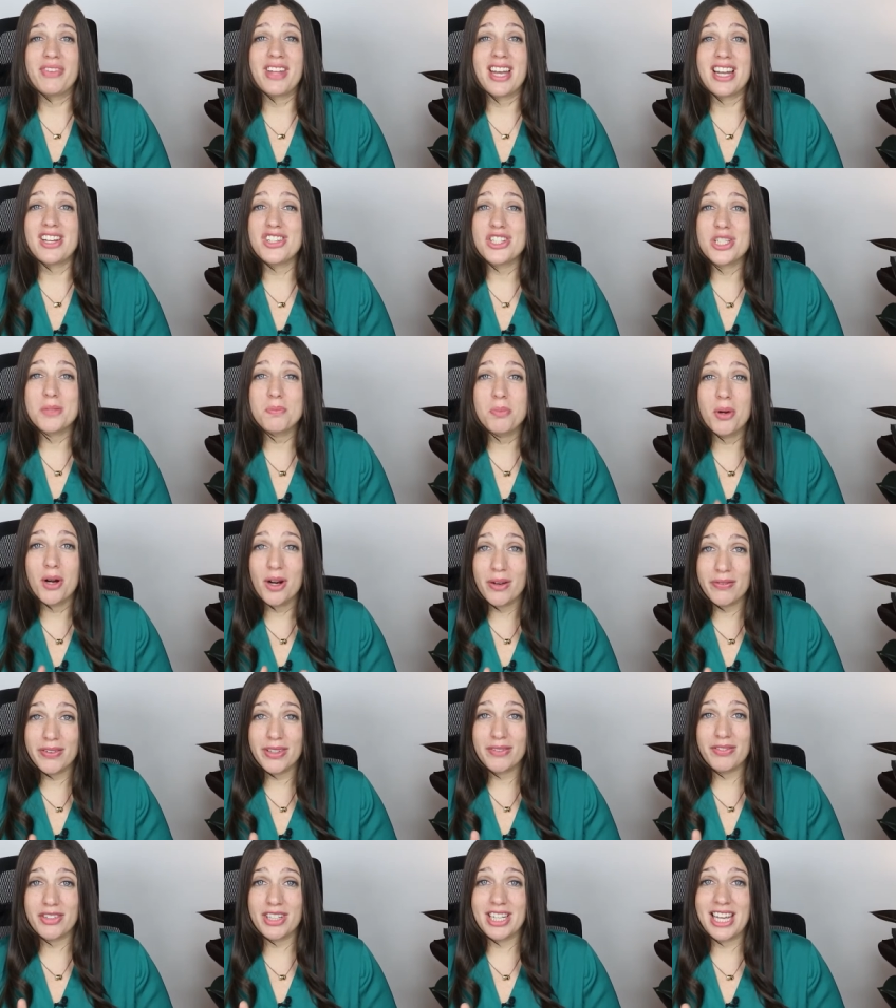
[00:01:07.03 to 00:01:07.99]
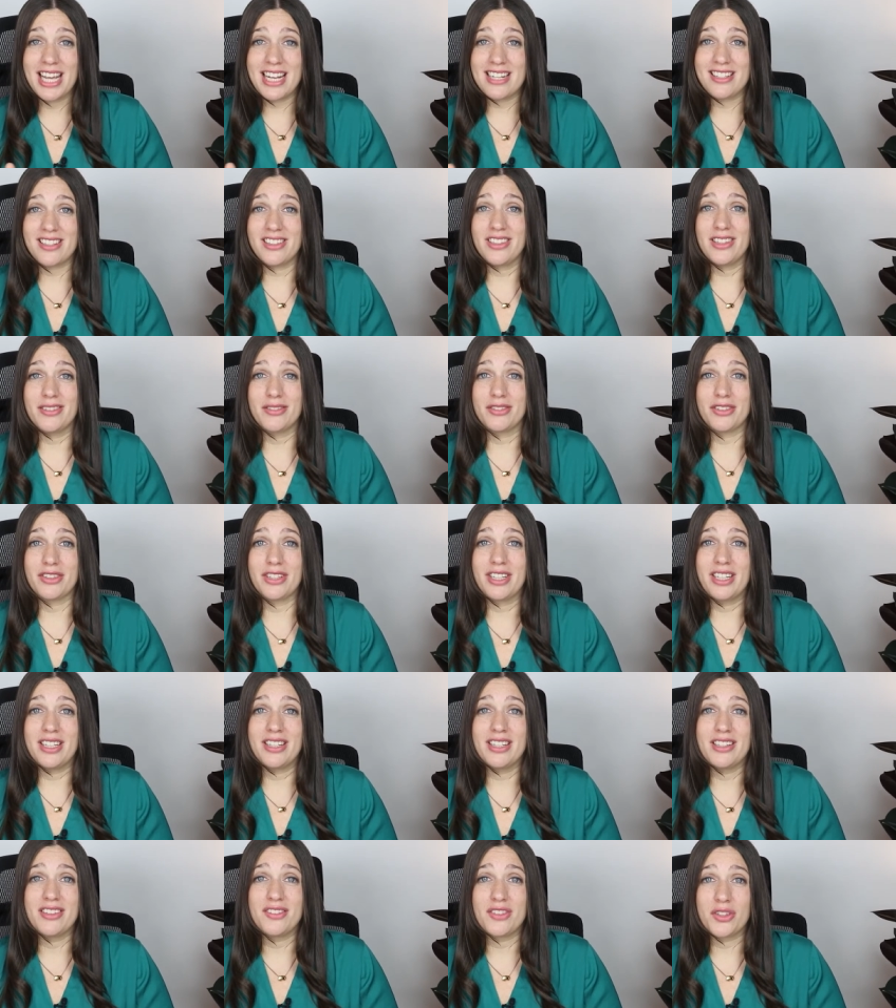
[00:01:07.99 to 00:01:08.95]
And she's perfect for cake
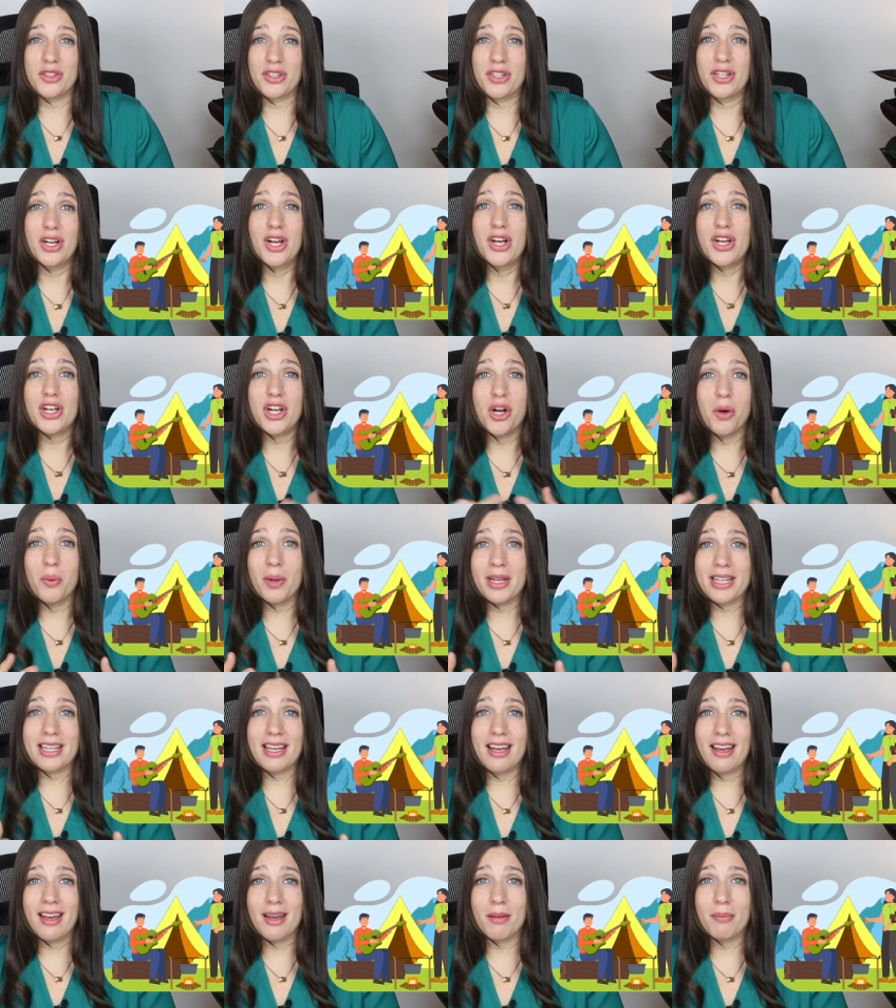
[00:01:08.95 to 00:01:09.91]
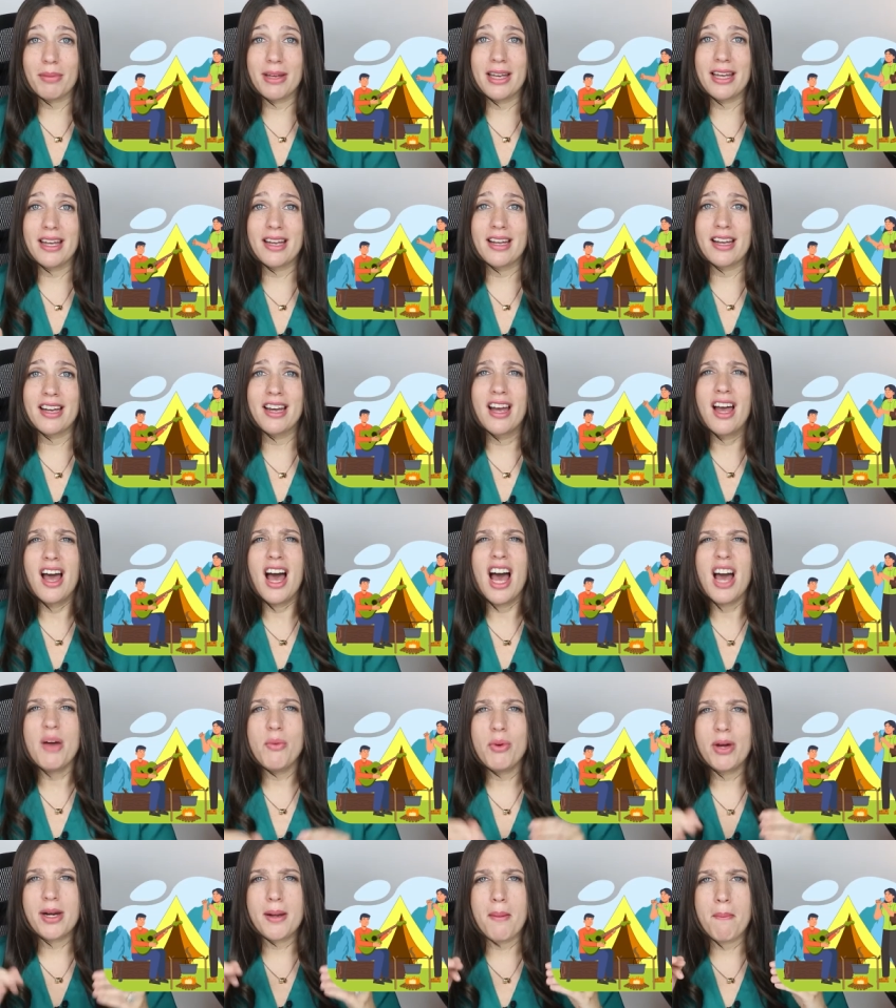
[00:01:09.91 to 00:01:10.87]
deliveries or going camping.
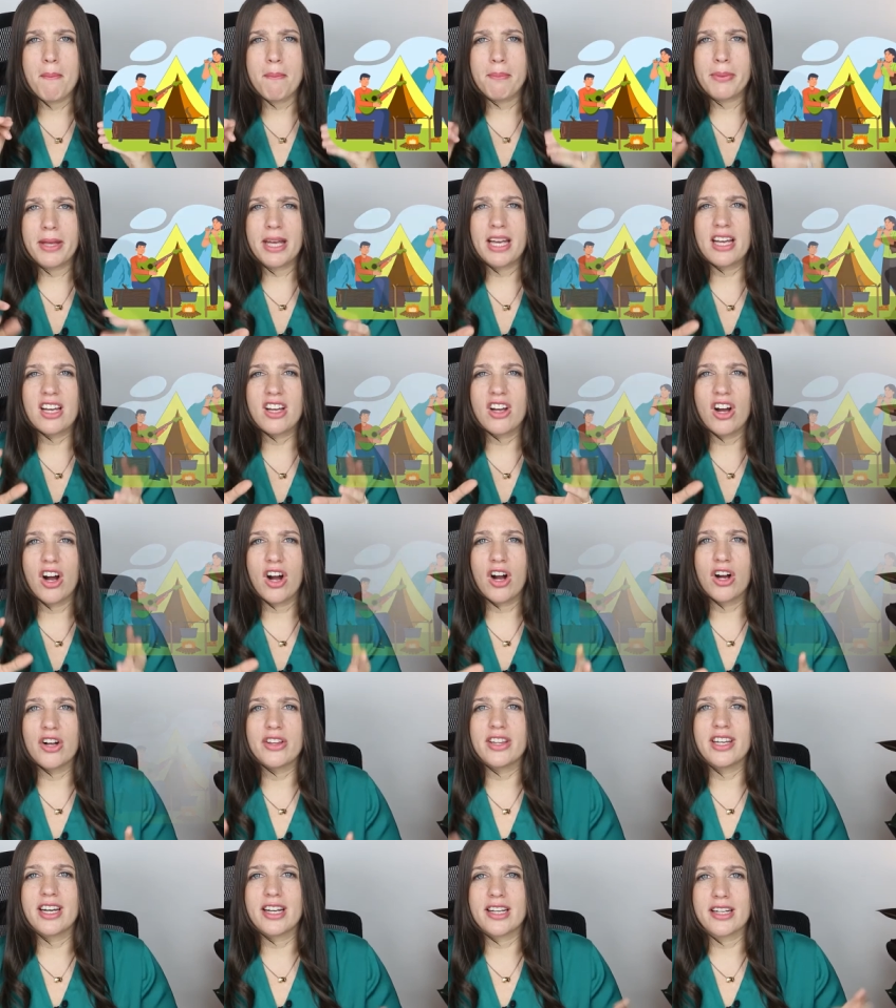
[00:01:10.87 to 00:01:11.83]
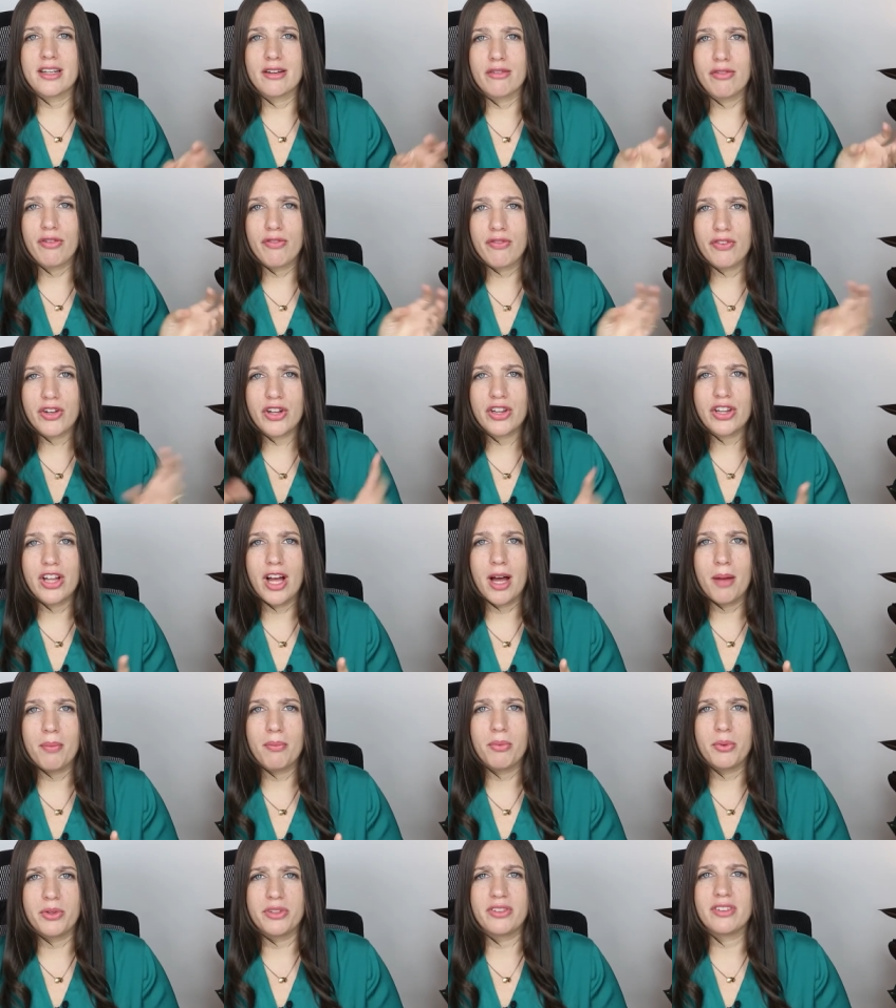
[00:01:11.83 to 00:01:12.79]
I want a big car that I can fill
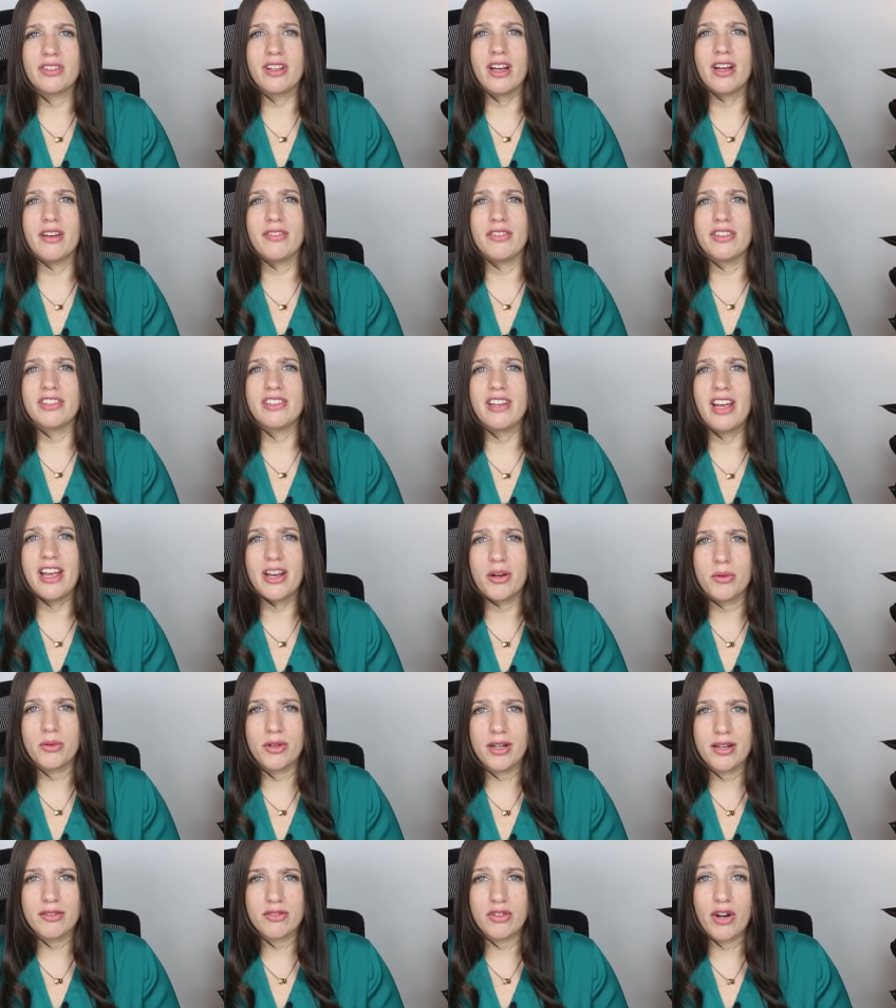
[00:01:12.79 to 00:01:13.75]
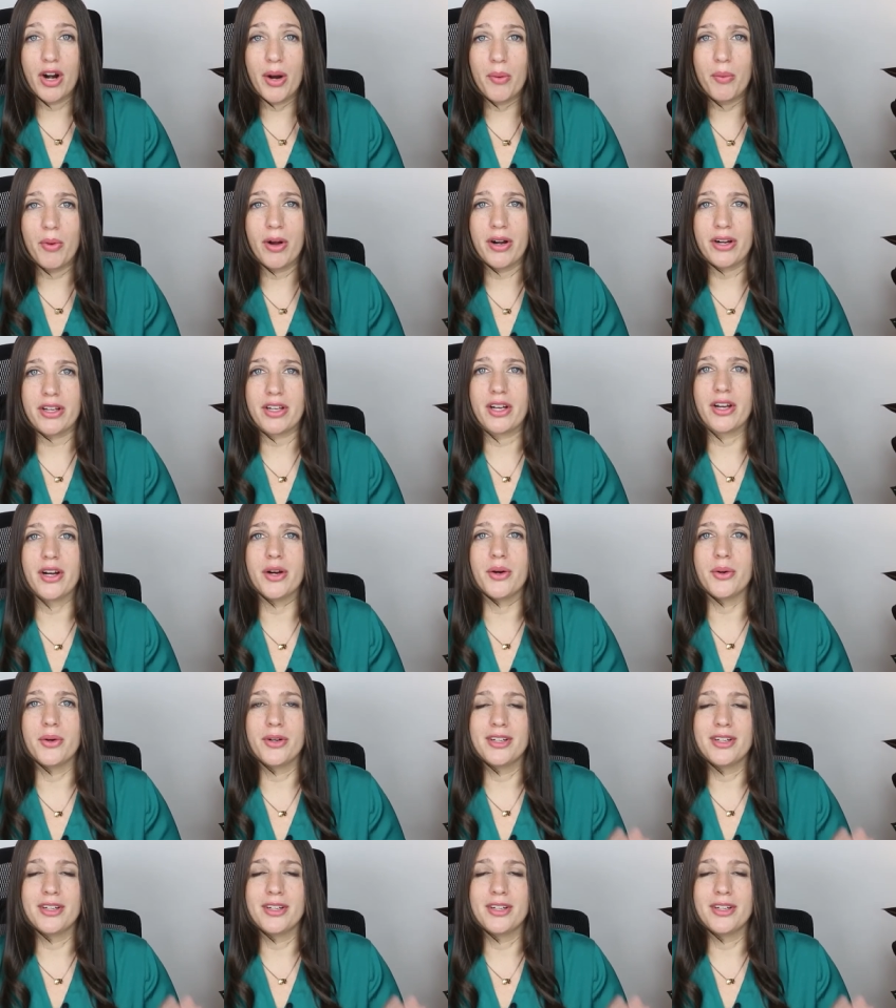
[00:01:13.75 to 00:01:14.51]
up with stuff and take wherever I want to go.